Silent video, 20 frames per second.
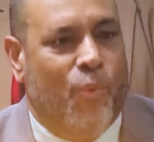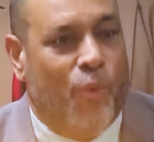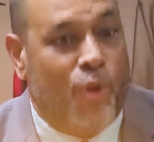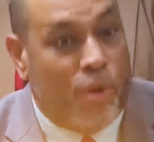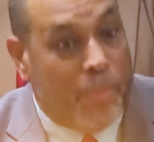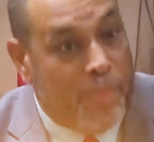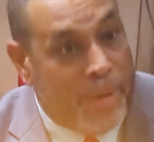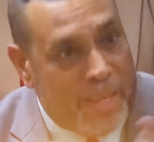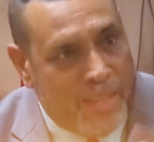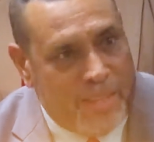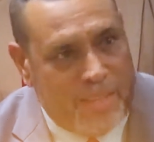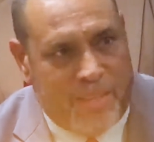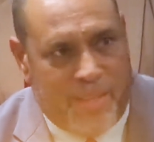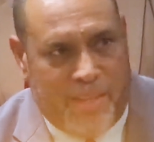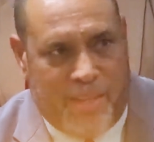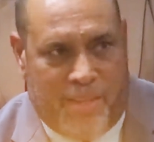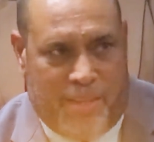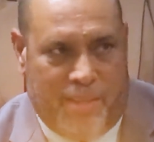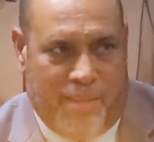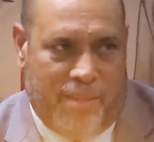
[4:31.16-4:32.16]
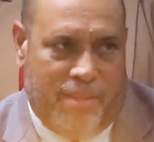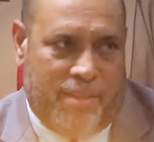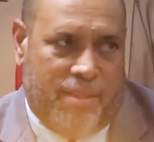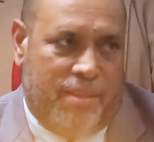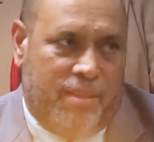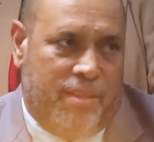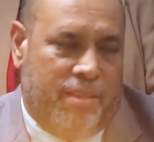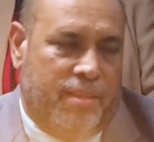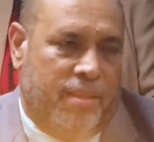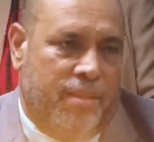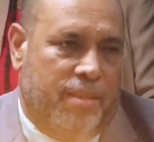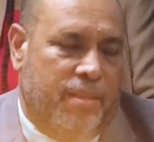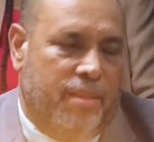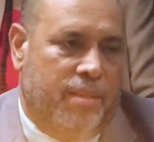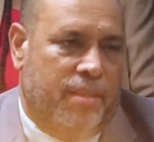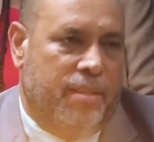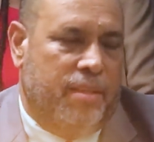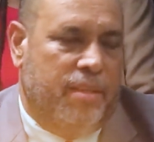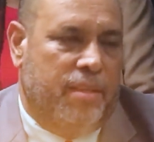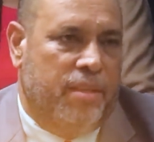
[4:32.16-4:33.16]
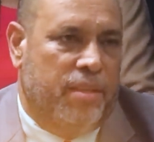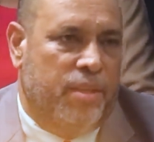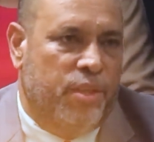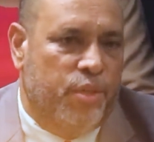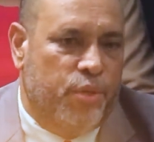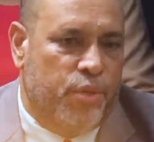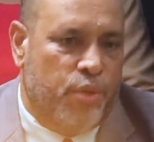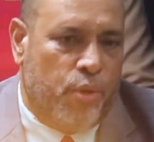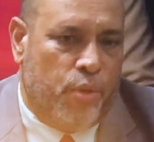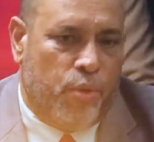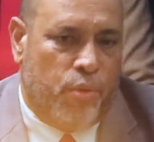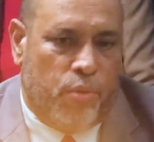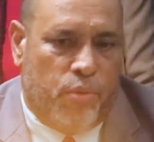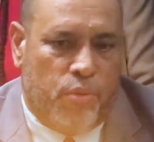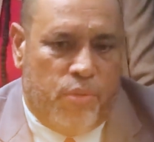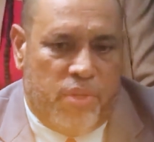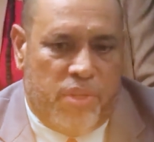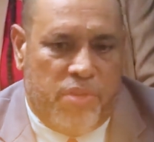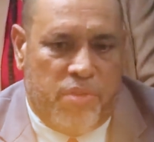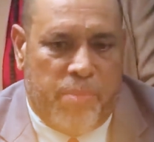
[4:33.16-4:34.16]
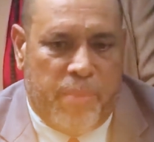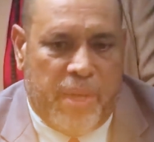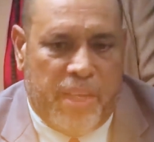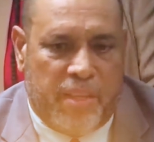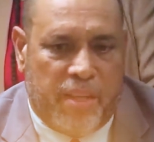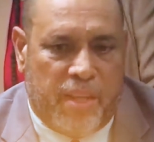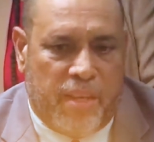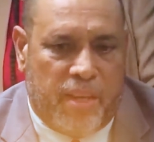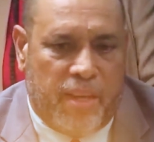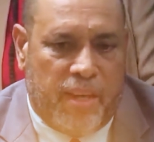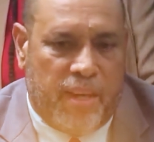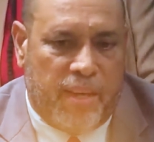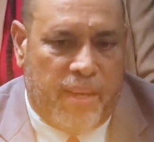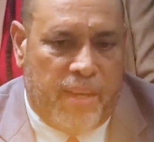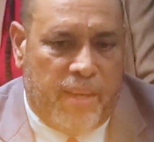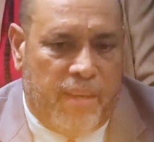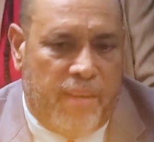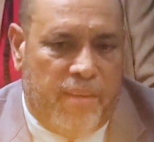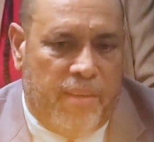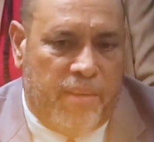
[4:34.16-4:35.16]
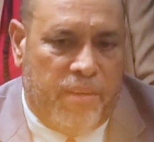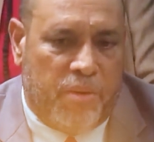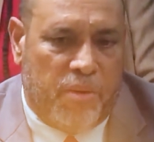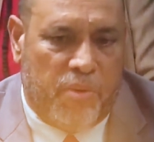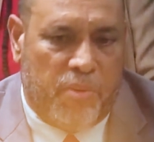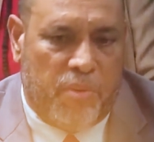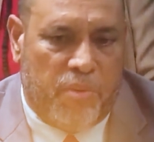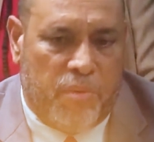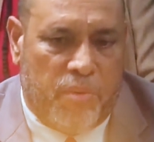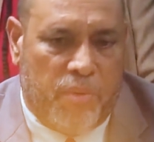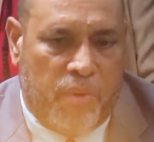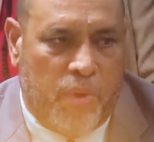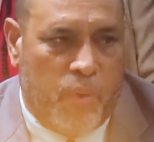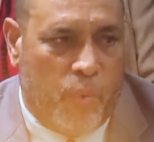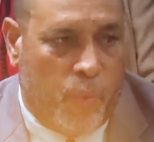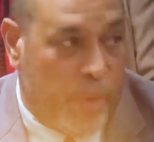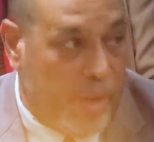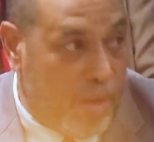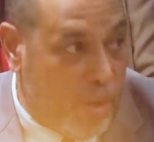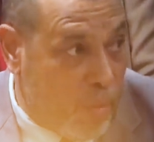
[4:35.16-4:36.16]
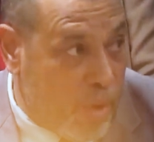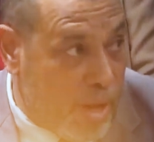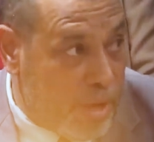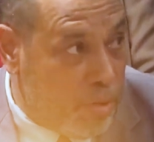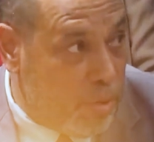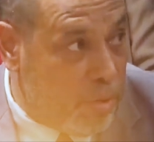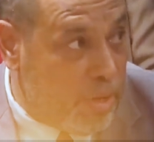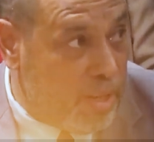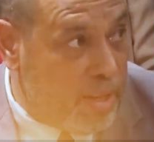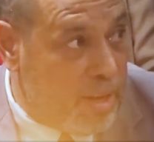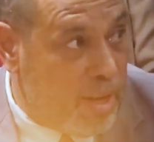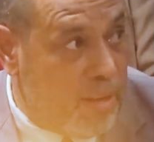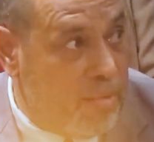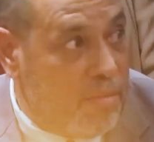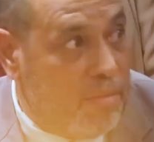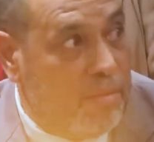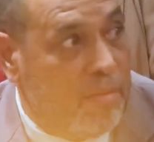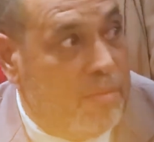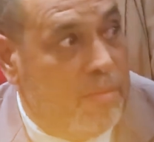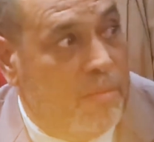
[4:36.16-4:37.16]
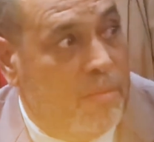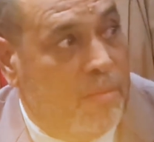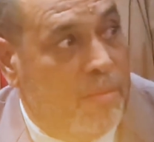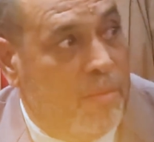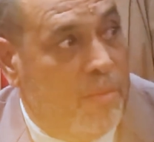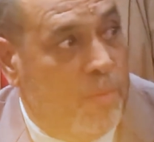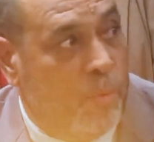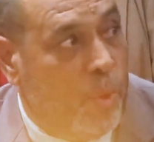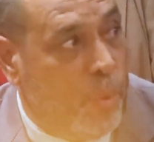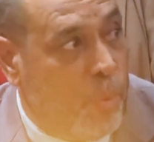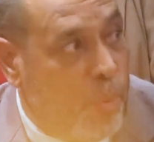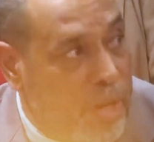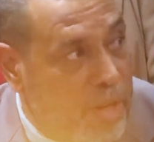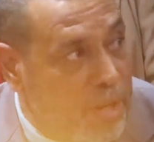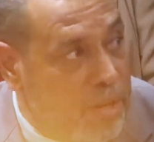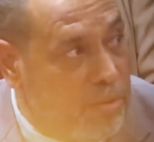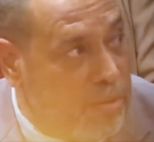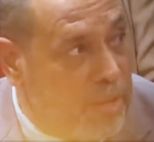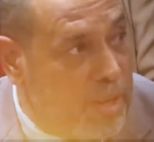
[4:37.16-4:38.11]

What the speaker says: Walk by easy. So just to make that clear, and we are one unit now. We're working